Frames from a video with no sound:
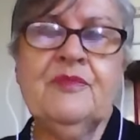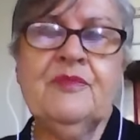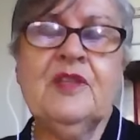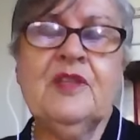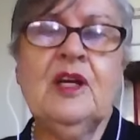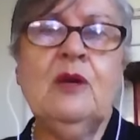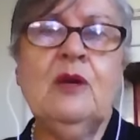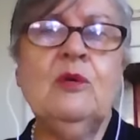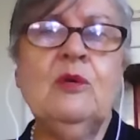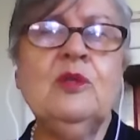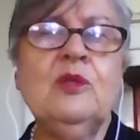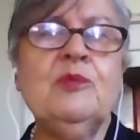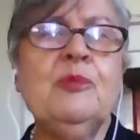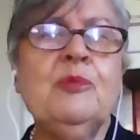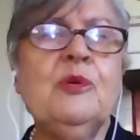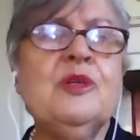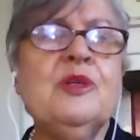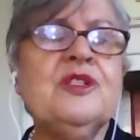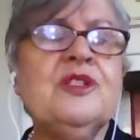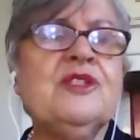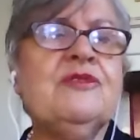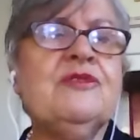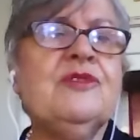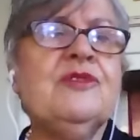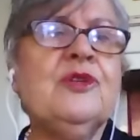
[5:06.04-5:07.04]
All the
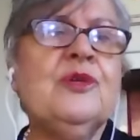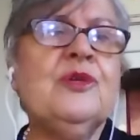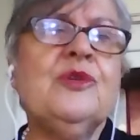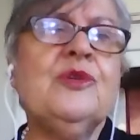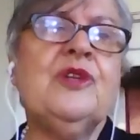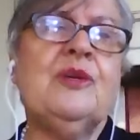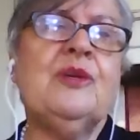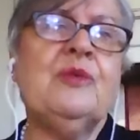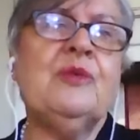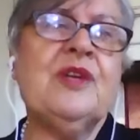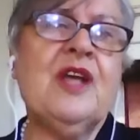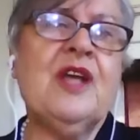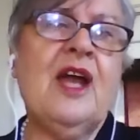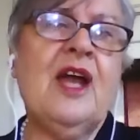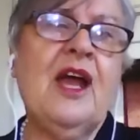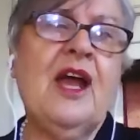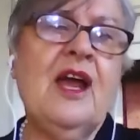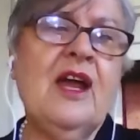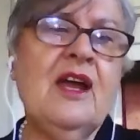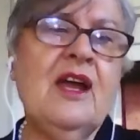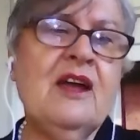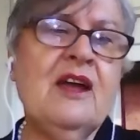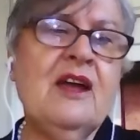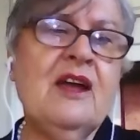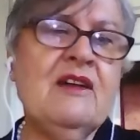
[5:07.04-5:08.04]
points of view that we
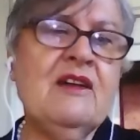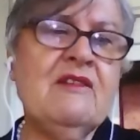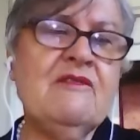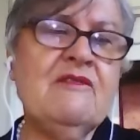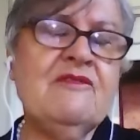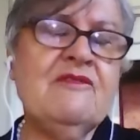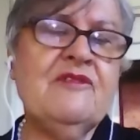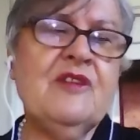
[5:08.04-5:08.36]
have